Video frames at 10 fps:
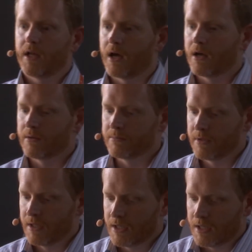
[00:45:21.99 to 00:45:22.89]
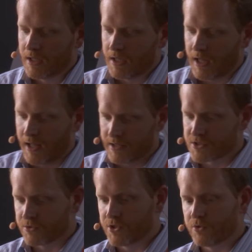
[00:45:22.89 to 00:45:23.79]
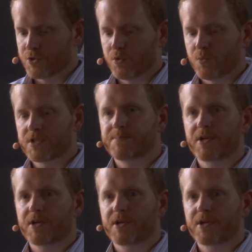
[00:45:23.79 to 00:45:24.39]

And so what's